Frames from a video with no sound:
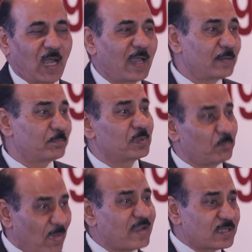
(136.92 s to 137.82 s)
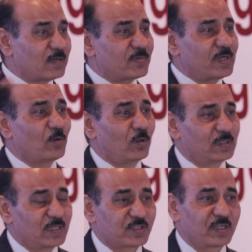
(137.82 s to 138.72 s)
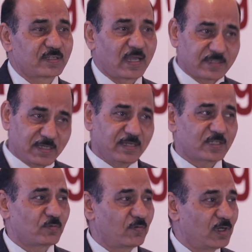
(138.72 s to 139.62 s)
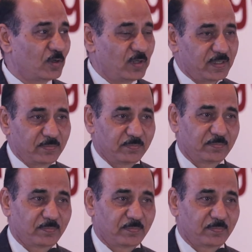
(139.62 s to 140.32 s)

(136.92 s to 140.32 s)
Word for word: I myself did all these things. I said, yes, we will do it.